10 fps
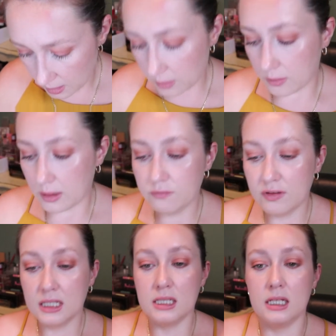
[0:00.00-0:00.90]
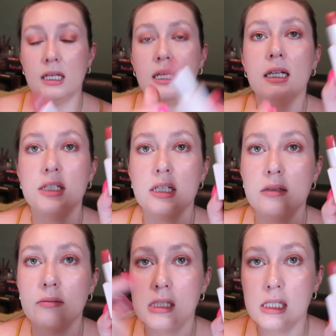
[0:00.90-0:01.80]
Oh, I fixed it. It
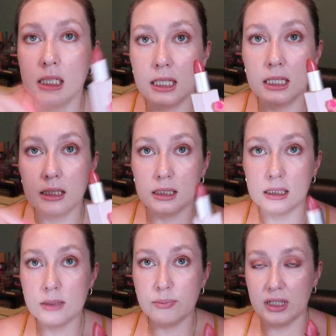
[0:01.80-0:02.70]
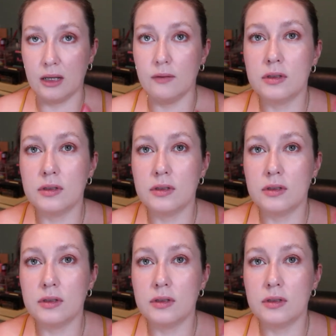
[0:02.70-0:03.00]
just wasn't in deep enough.